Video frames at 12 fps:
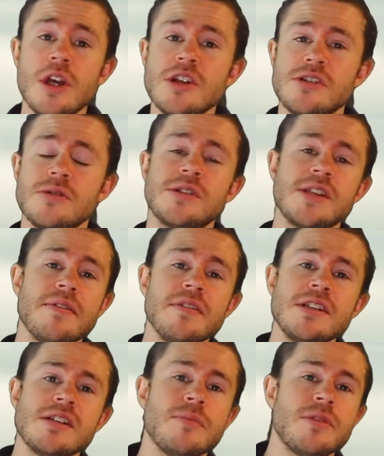so it's
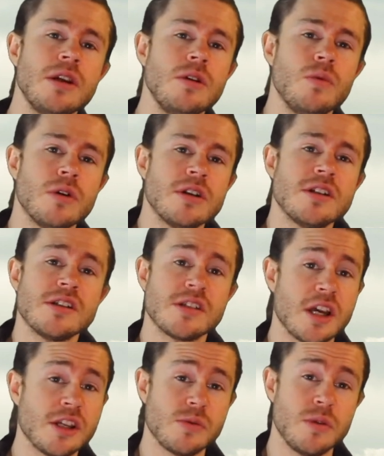definitely something you want to
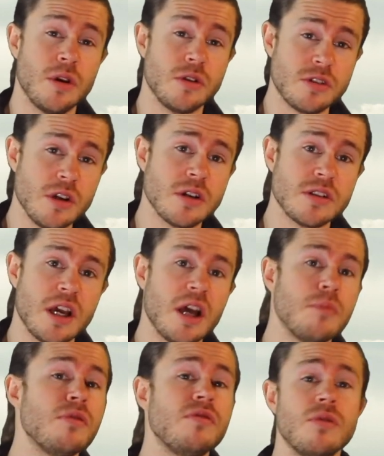discuss with your
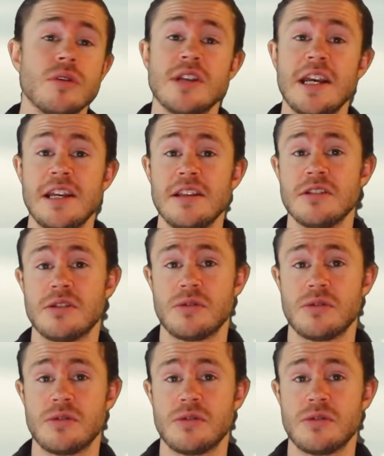doctor before taking this